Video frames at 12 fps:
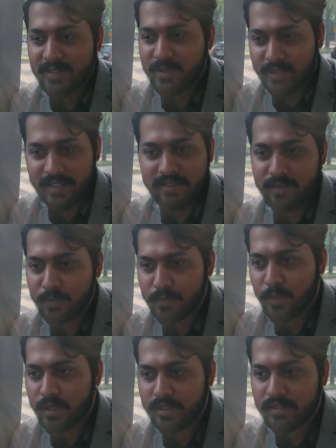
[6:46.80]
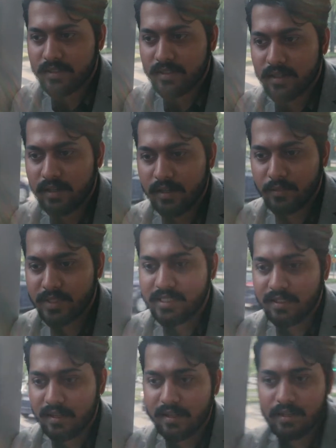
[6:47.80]
So that's what we
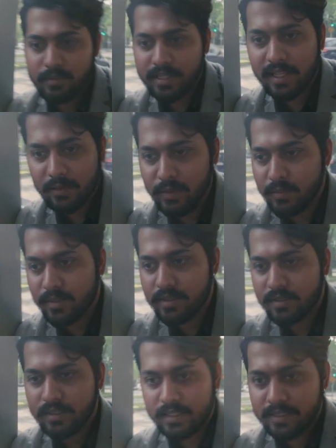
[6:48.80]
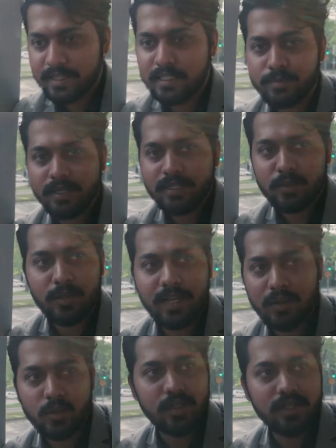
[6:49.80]
struggled with. Like, we were desperate to get
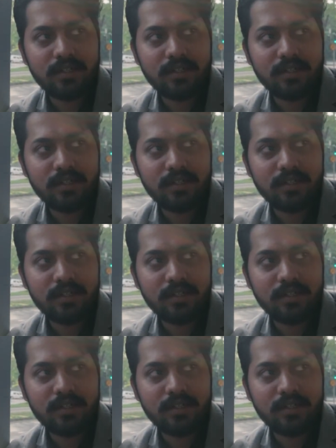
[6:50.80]
work.